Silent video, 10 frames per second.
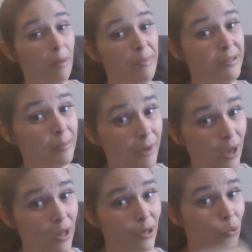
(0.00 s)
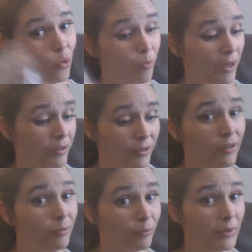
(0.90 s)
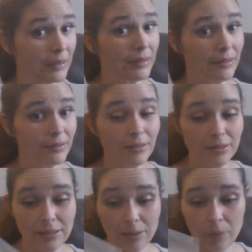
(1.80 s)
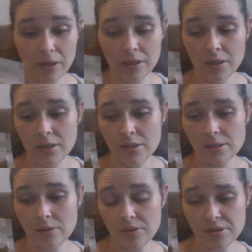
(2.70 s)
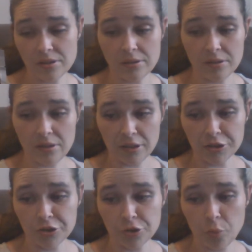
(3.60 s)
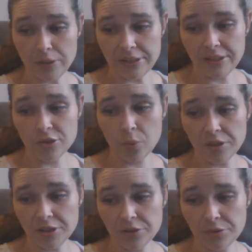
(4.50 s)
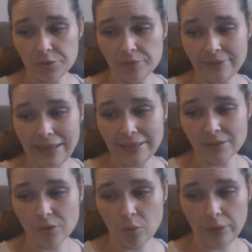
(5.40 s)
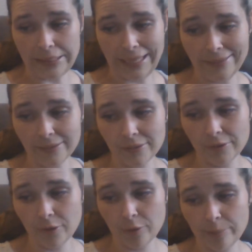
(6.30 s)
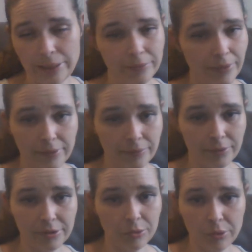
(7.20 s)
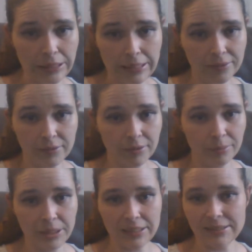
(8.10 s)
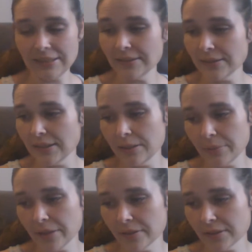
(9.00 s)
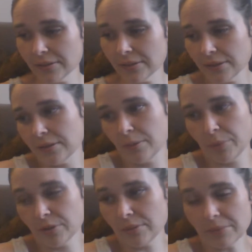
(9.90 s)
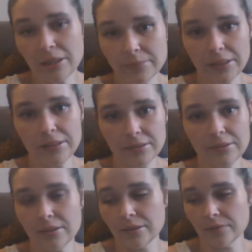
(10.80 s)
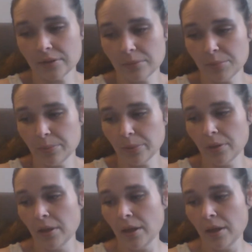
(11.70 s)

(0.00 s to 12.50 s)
I picked up a lot of cocoa powder, y'all. Really, this is going to take a while. So this is the Dutch 2022 Fat Organic Cocoa Powder. I don't think the organic is going to make it taste any better necessarily, but sometimes that is a thing for some people.